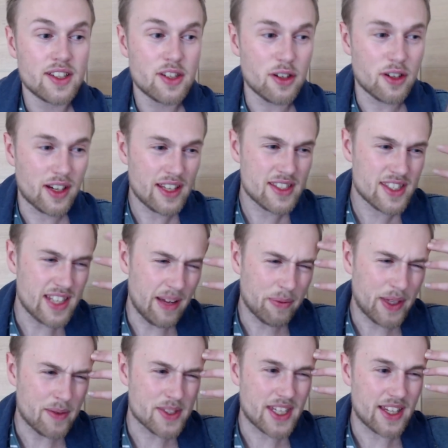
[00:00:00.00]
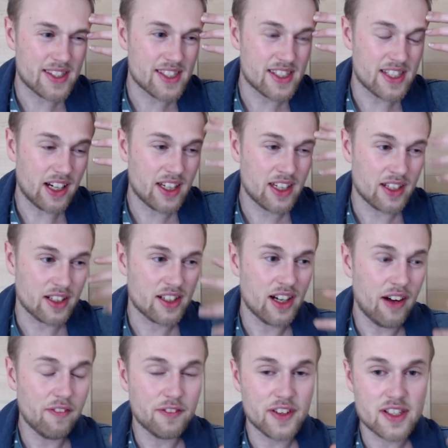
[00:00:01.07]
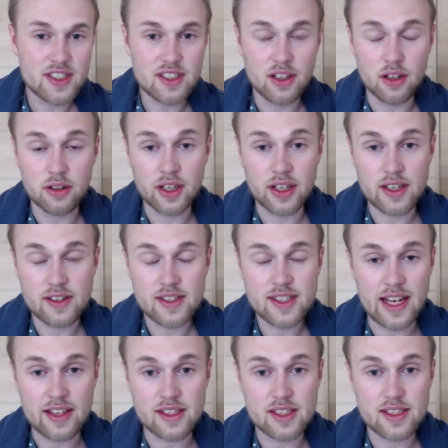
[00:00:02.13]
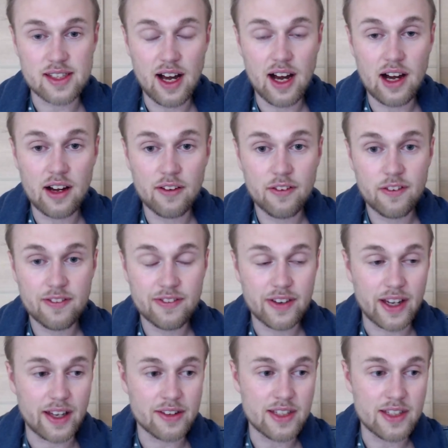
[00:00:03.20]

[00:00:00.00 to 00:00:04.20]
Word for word: you can sometimes get stuck in a comfort zone in the sense of uh,